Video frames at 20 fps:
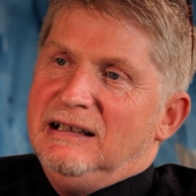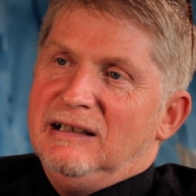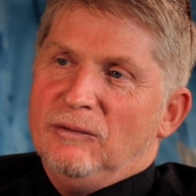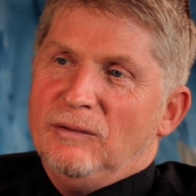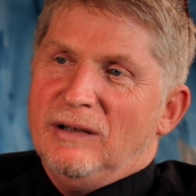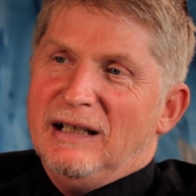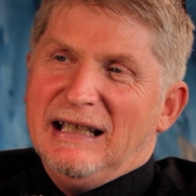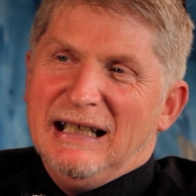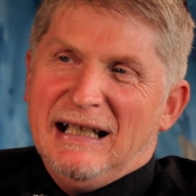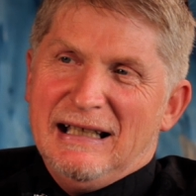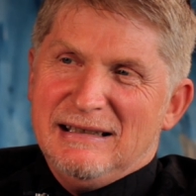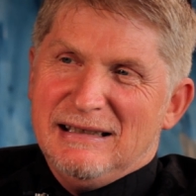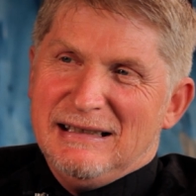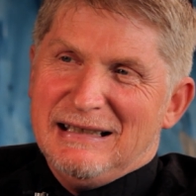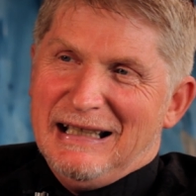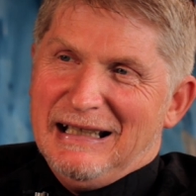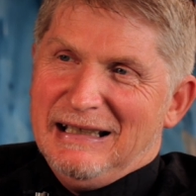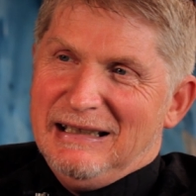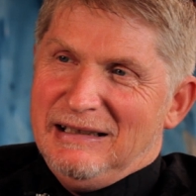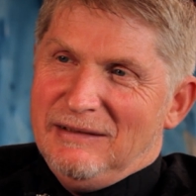in a way, you had to
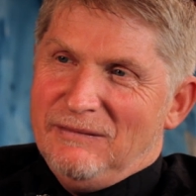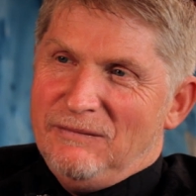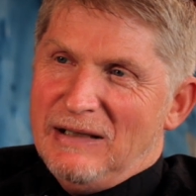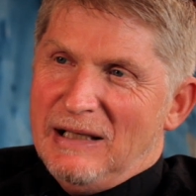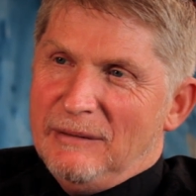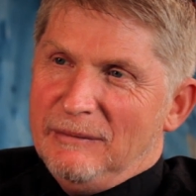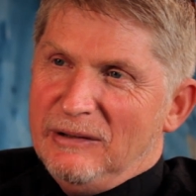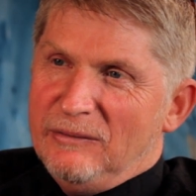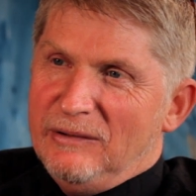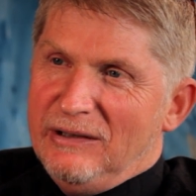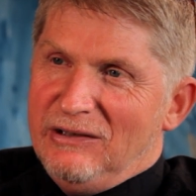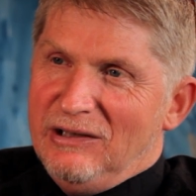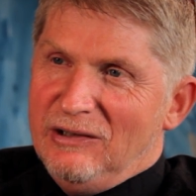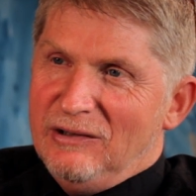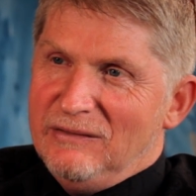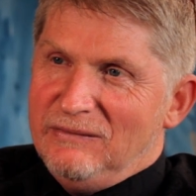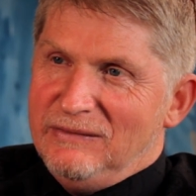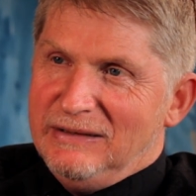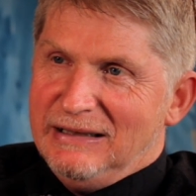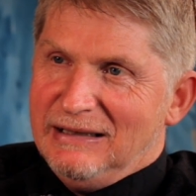take your family with
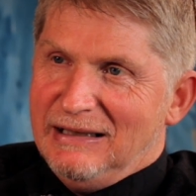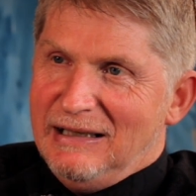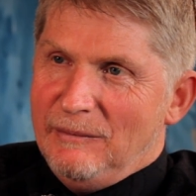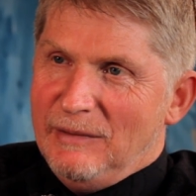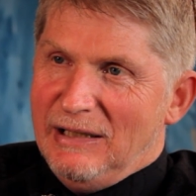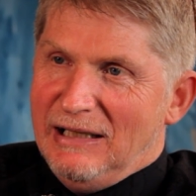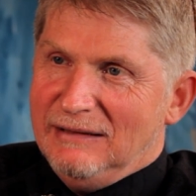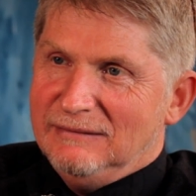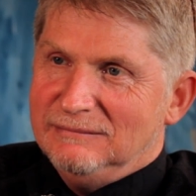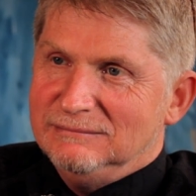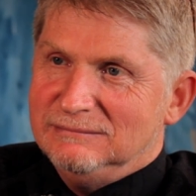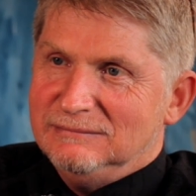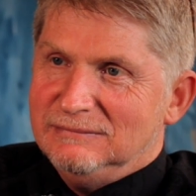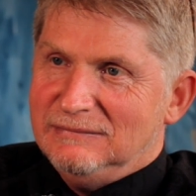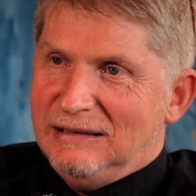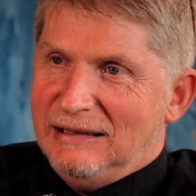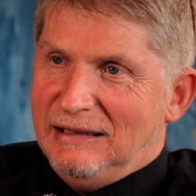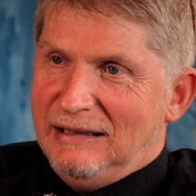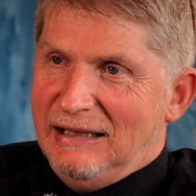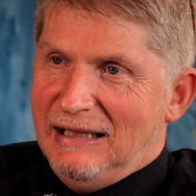you if you came out.
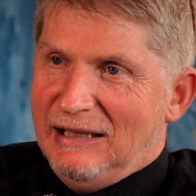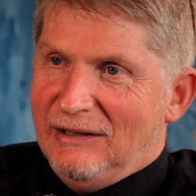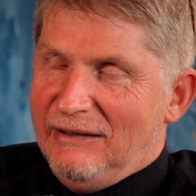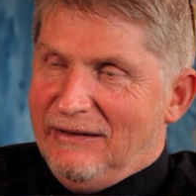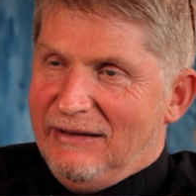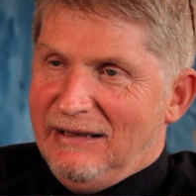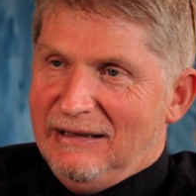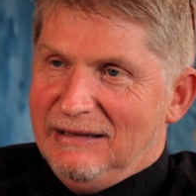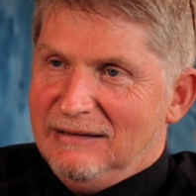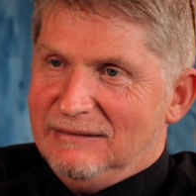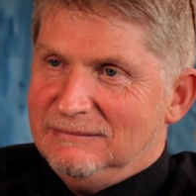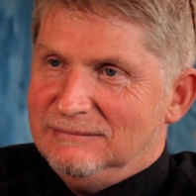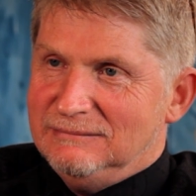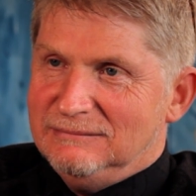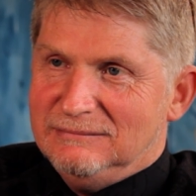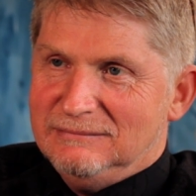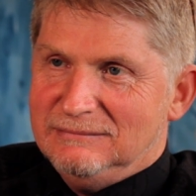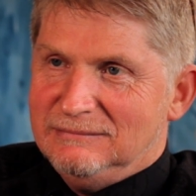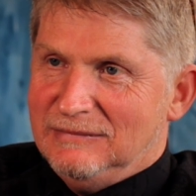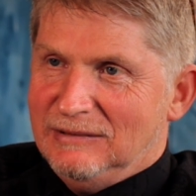And now I think,
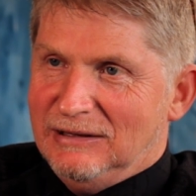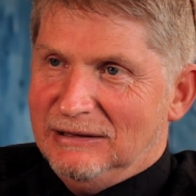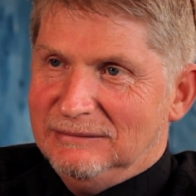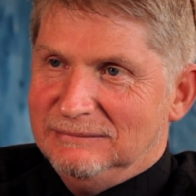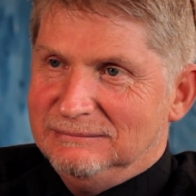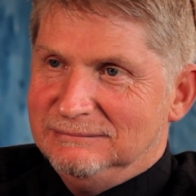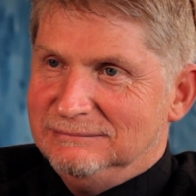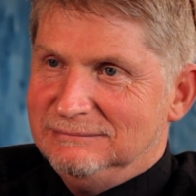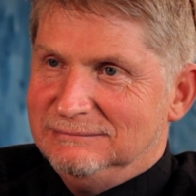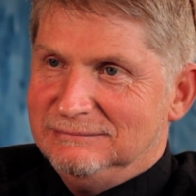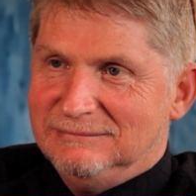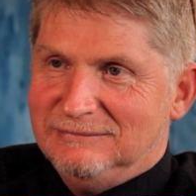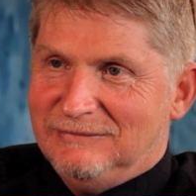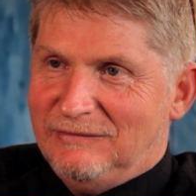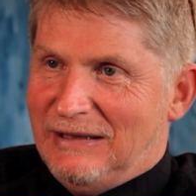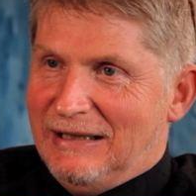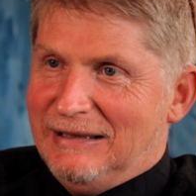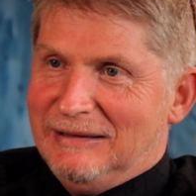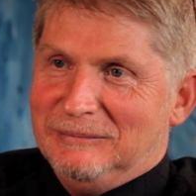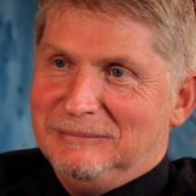well,
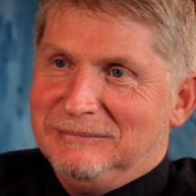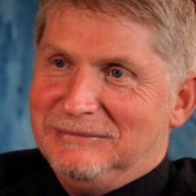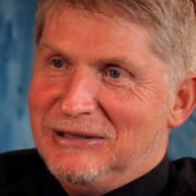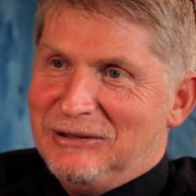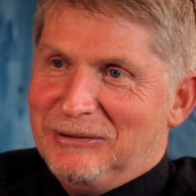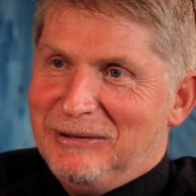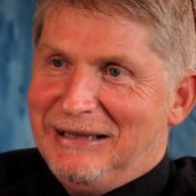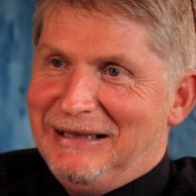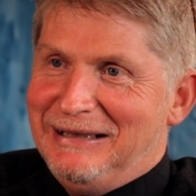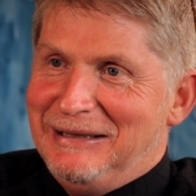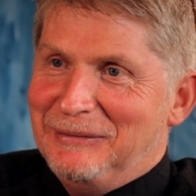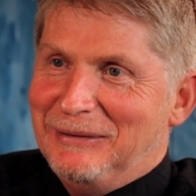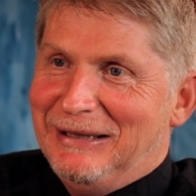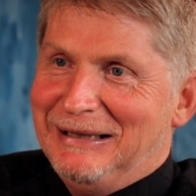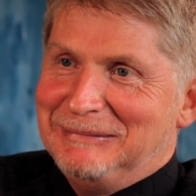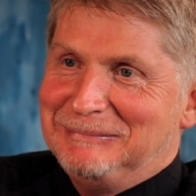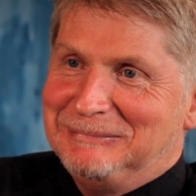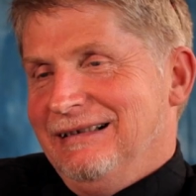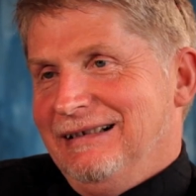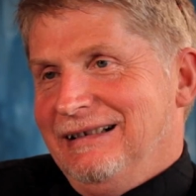fuck them, do it
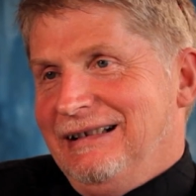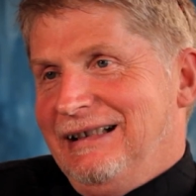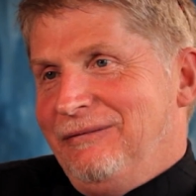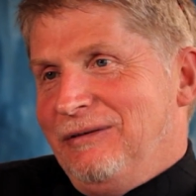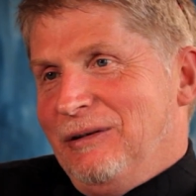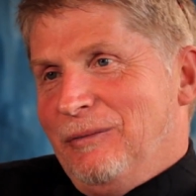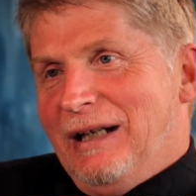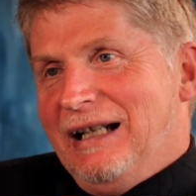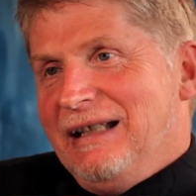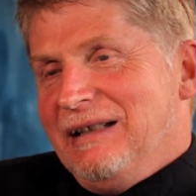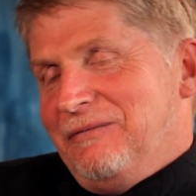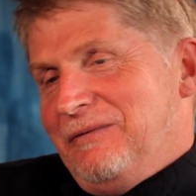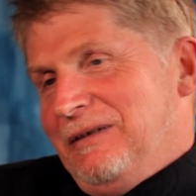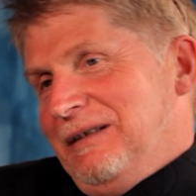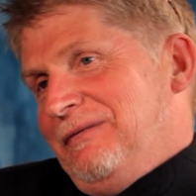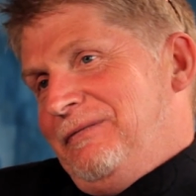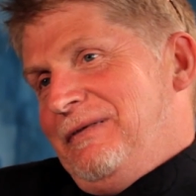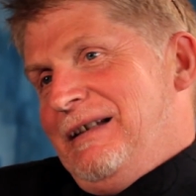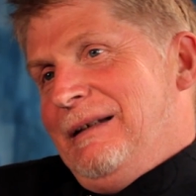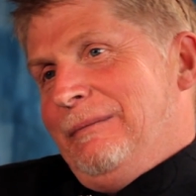anyway. If you're waiting for
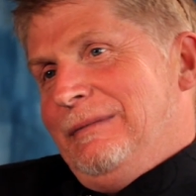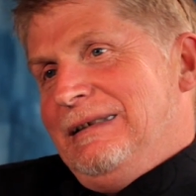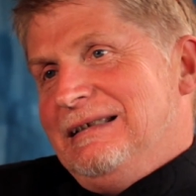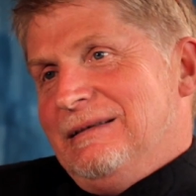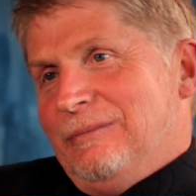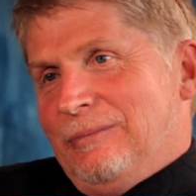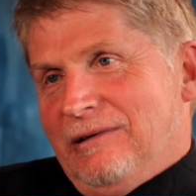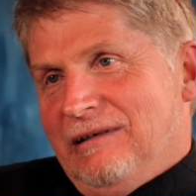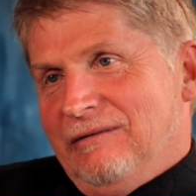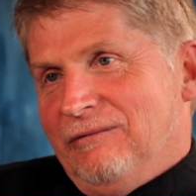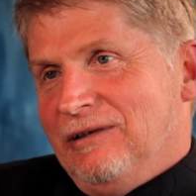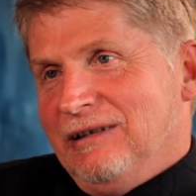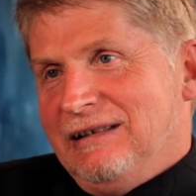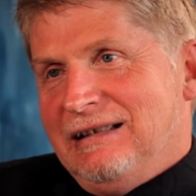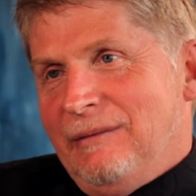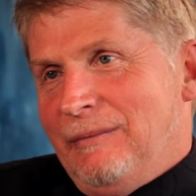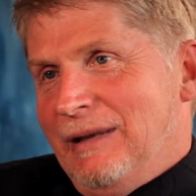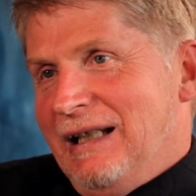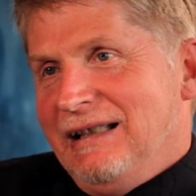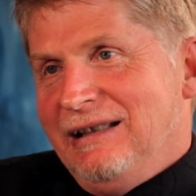your family's approval to
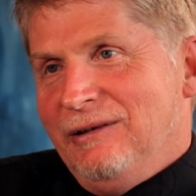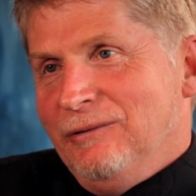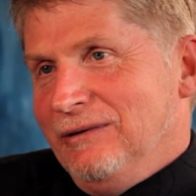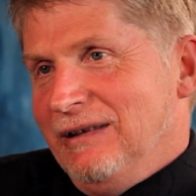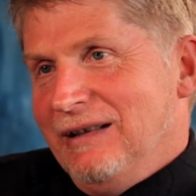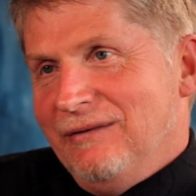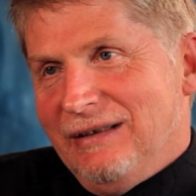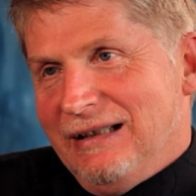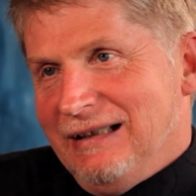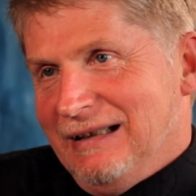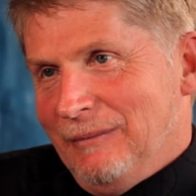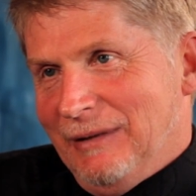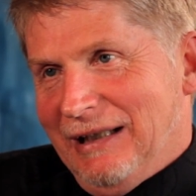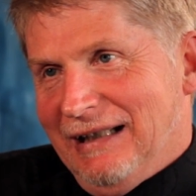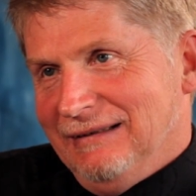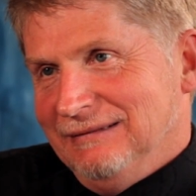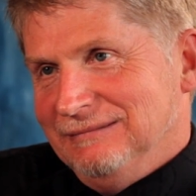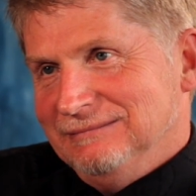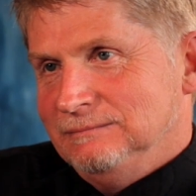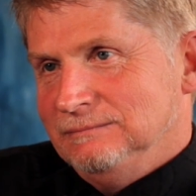come out, you'll never come
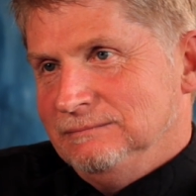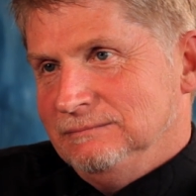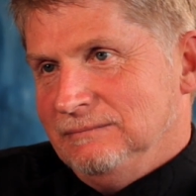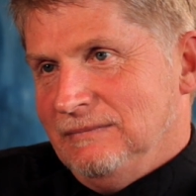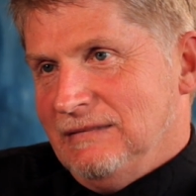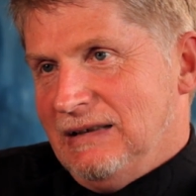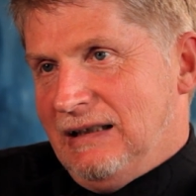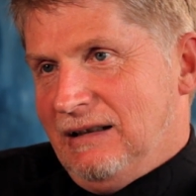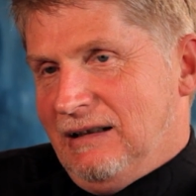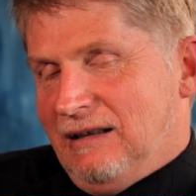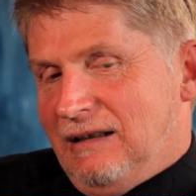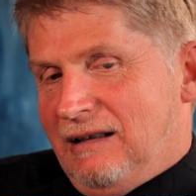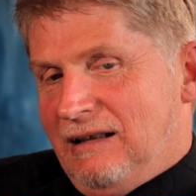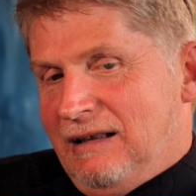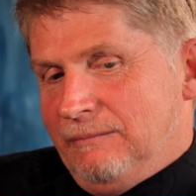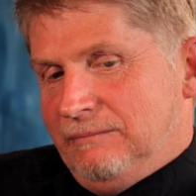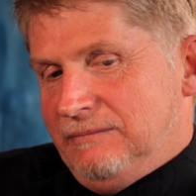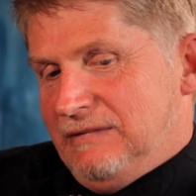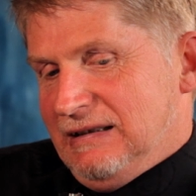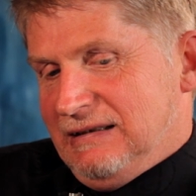out. And
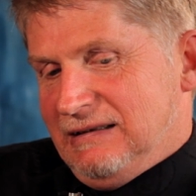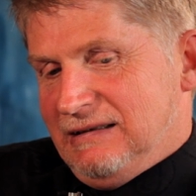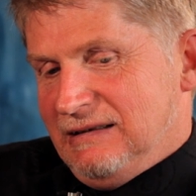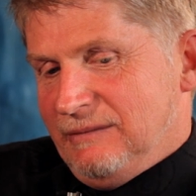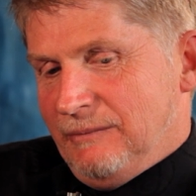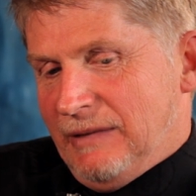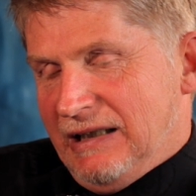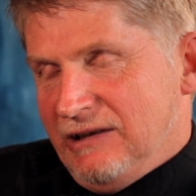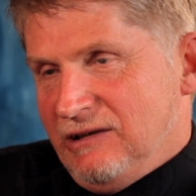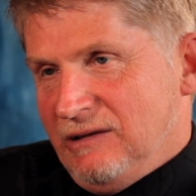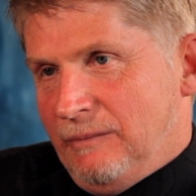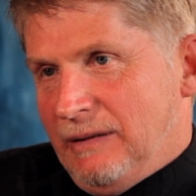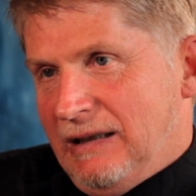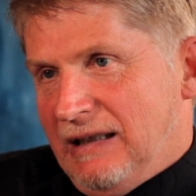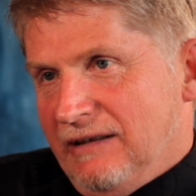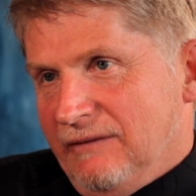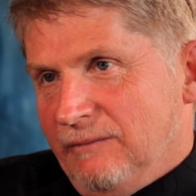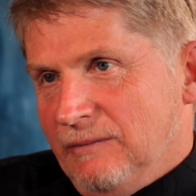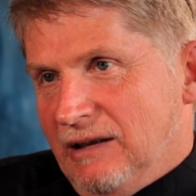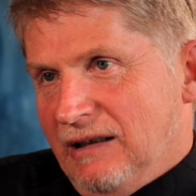I'm just as much a
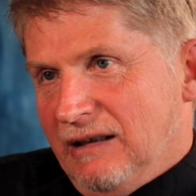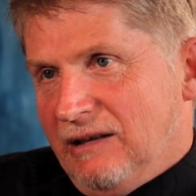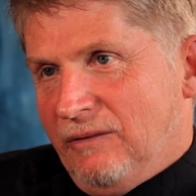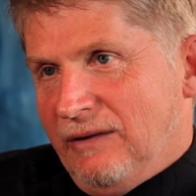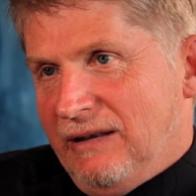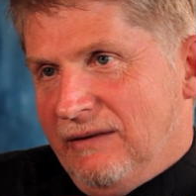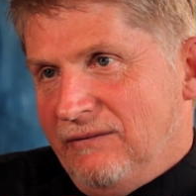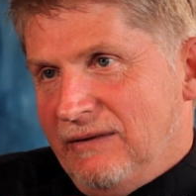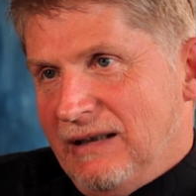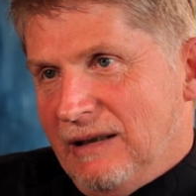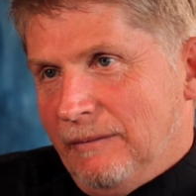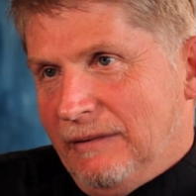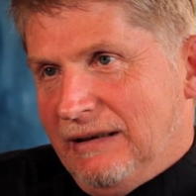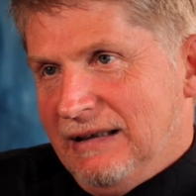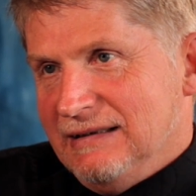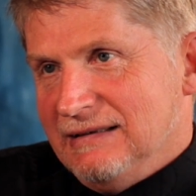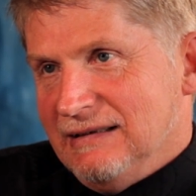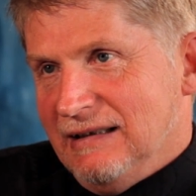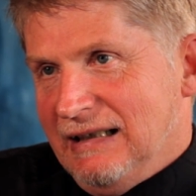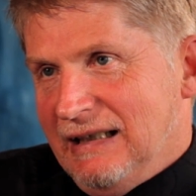part of my queer
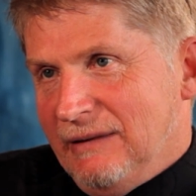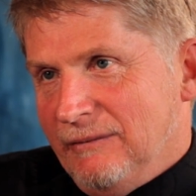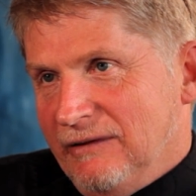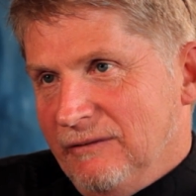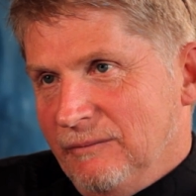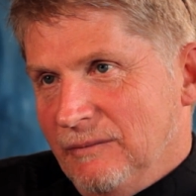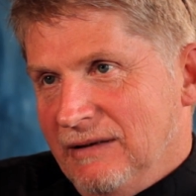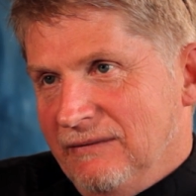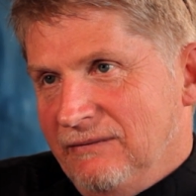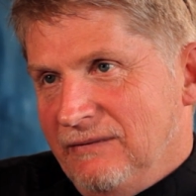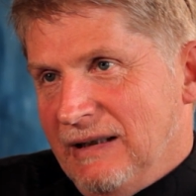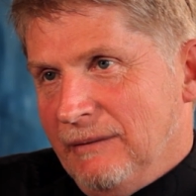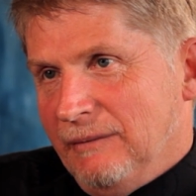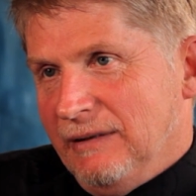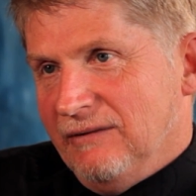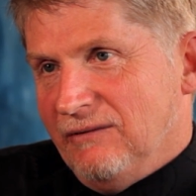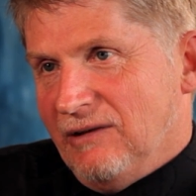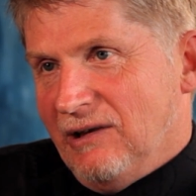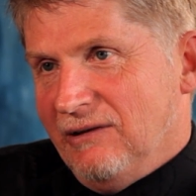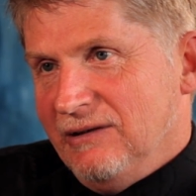family as I am of my
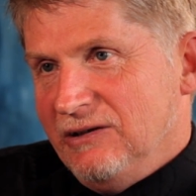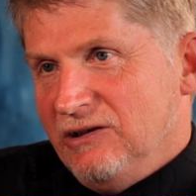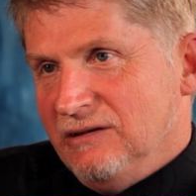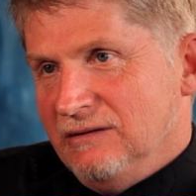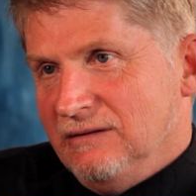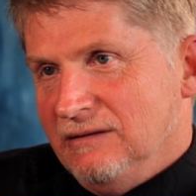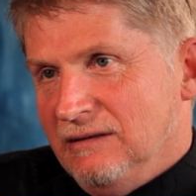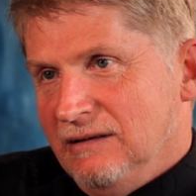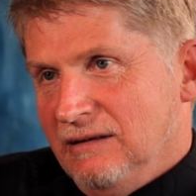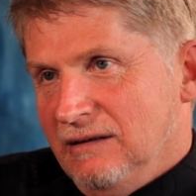family of origin.